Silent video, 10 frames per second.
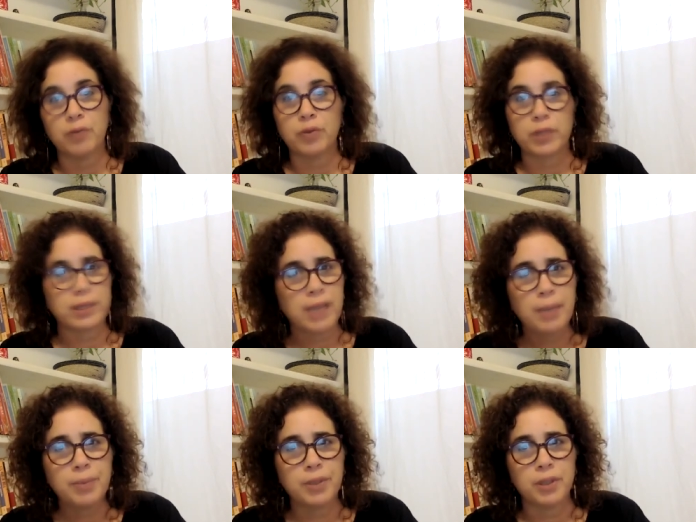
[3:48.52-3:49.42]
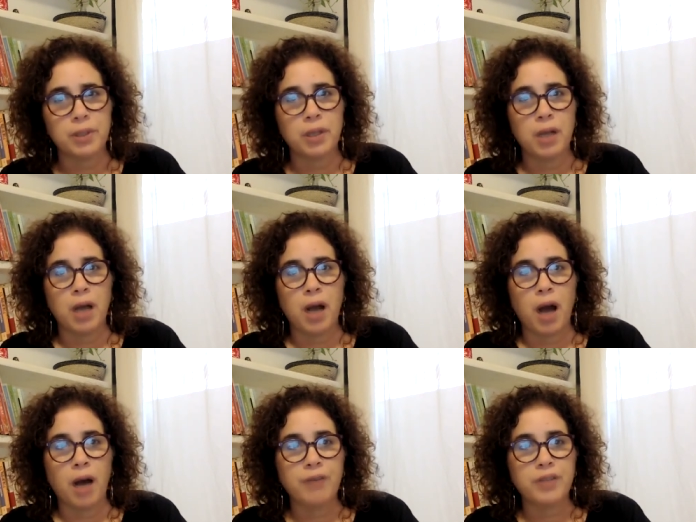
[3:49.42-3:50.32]
For example,
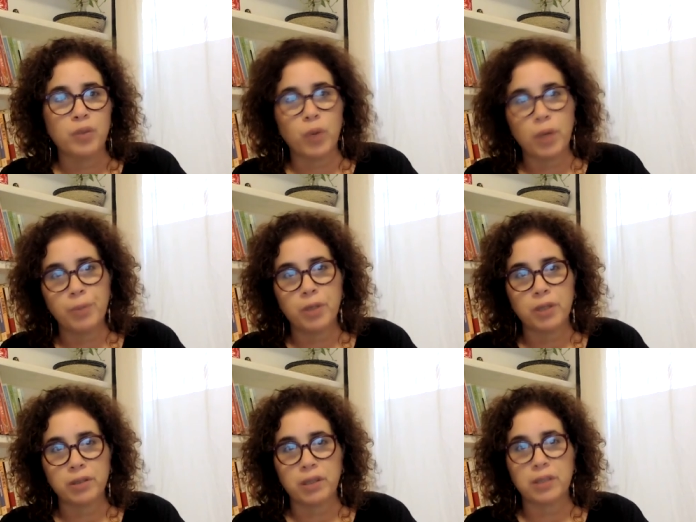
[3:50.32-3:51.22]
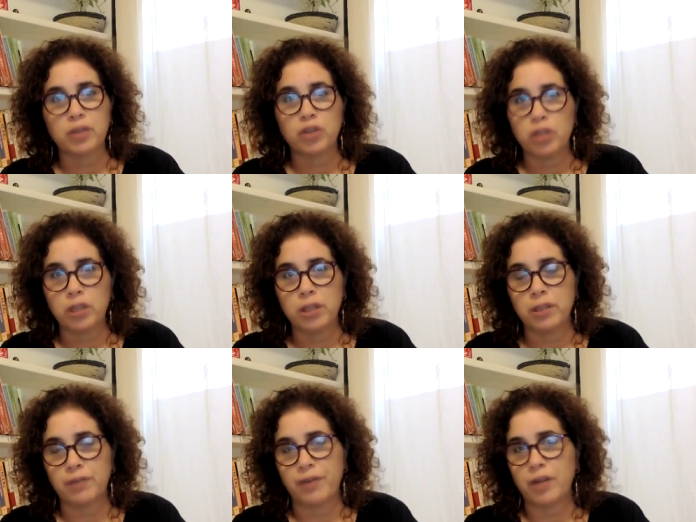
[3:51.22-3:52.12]
after one partner has shared
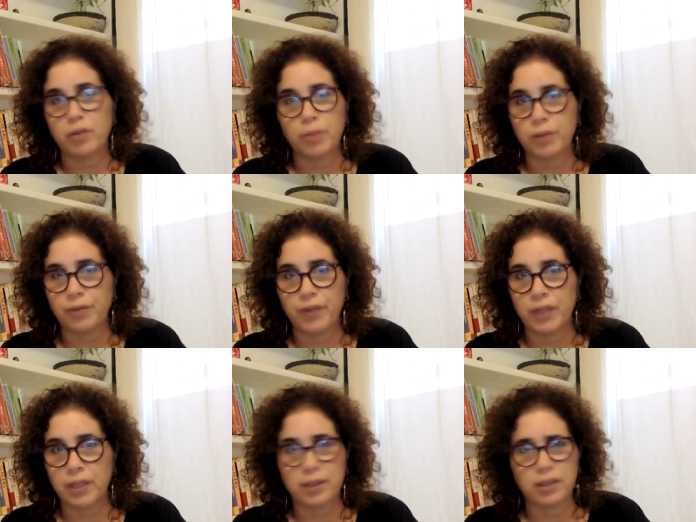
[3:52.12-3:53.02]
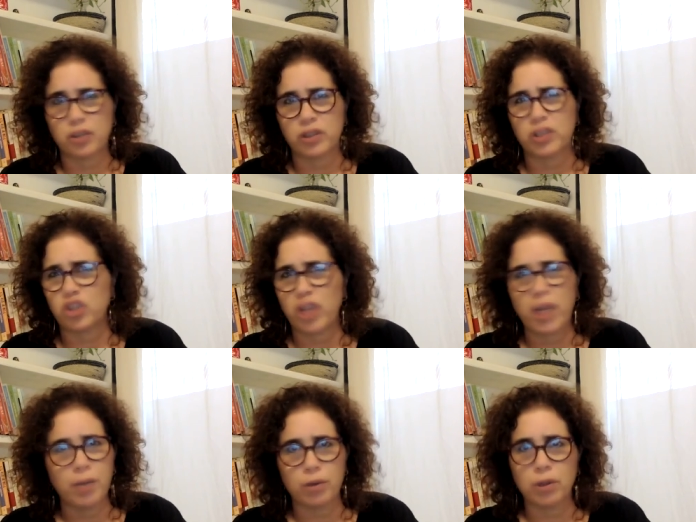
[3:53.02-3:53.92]
the vulnerable feelings such as
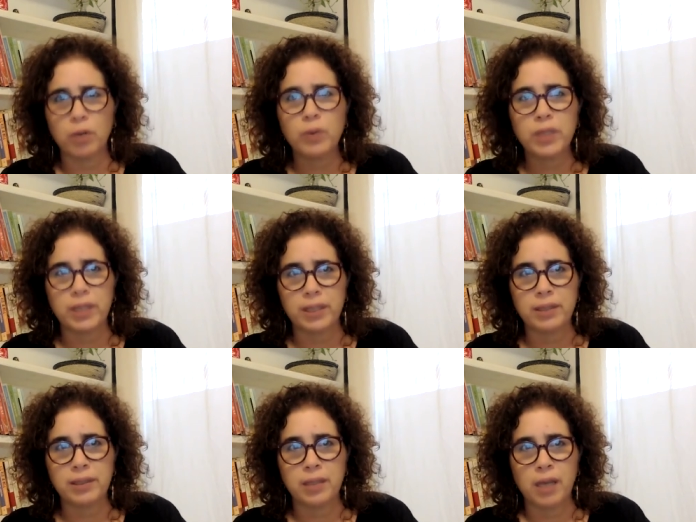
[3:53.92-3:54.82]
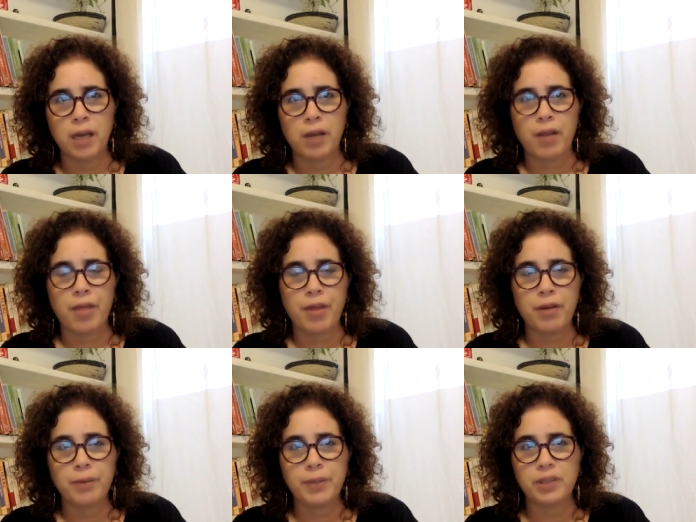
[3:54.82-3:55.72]
shame or loneliness, the
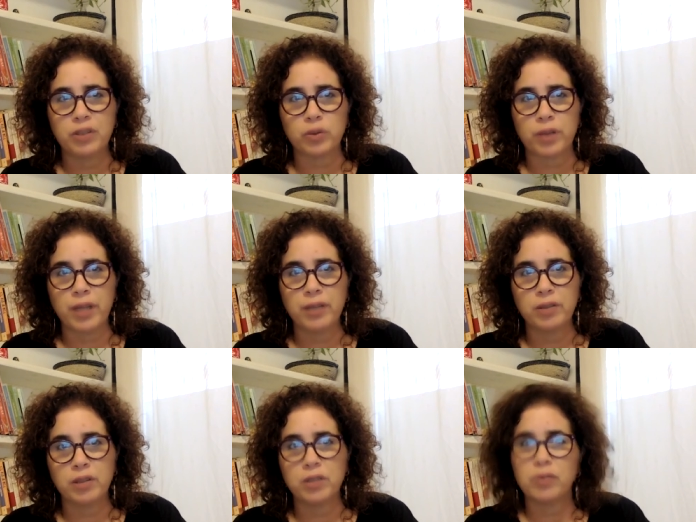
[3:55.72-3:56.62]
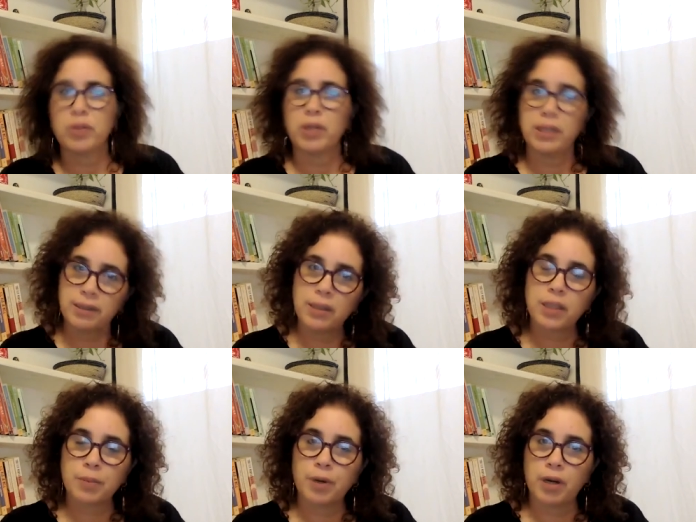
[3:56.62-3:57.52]
therapist should then turn to the
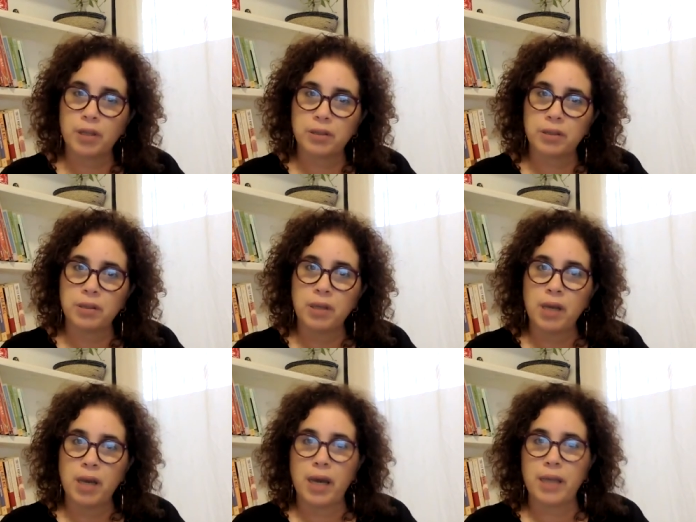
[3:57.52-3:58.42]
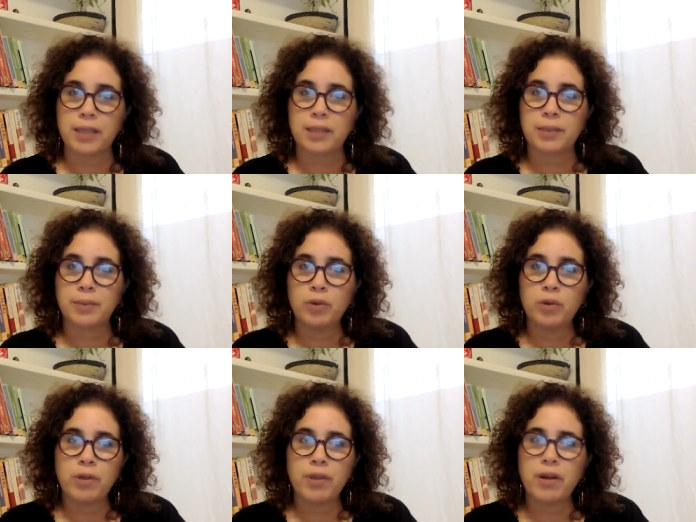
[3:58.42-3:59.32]
listening partner and
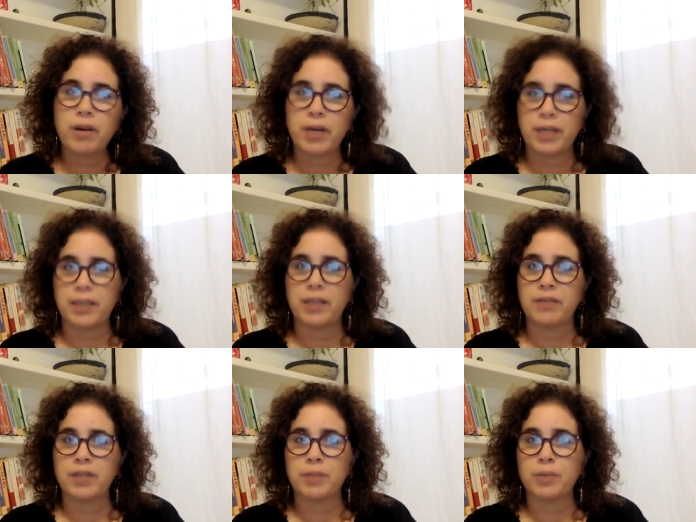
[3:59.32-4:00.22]
explore their gut level